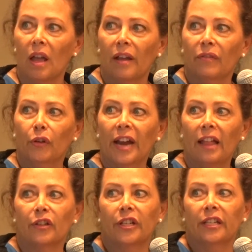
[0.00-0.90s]
Food
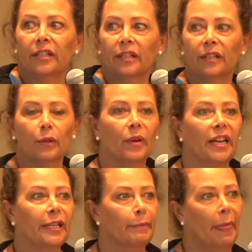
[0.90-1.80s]
allergies, this is the one
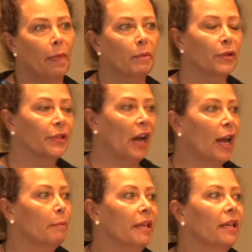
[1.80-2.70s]
I spend the most
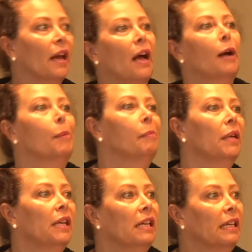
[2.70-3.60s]
time in.
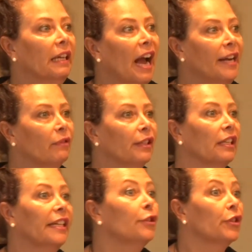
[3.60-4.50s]
Kind of a
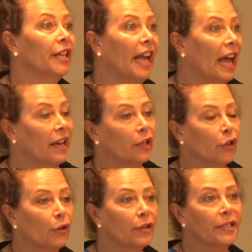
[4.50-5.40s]
little interesting
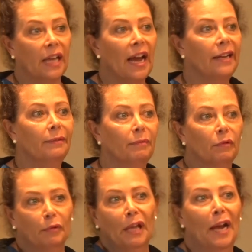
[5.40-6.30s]
anecdotal side
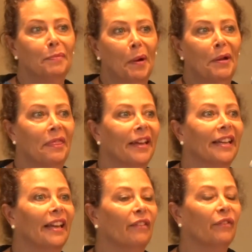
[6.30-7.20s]
sidebar
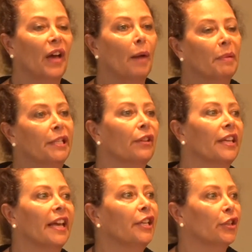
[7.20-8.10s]
thing, if up until
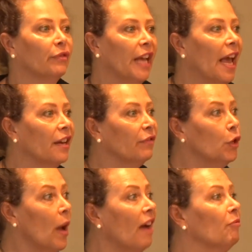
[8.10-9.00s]
the age of 10, if
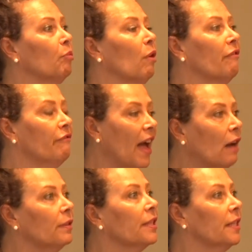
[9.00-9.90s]
you have
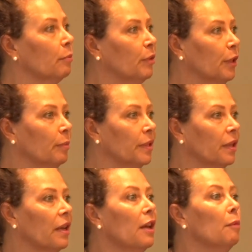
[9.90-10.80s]
profound symptoms
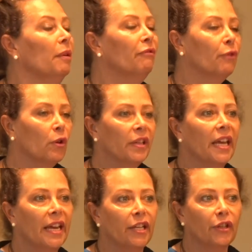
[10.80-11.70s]
before the
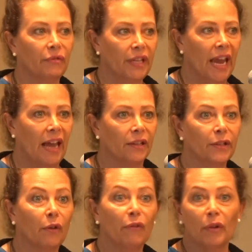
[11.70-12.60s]
age of 10,
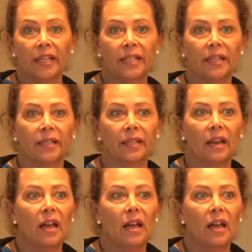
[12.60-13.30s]
so for instance,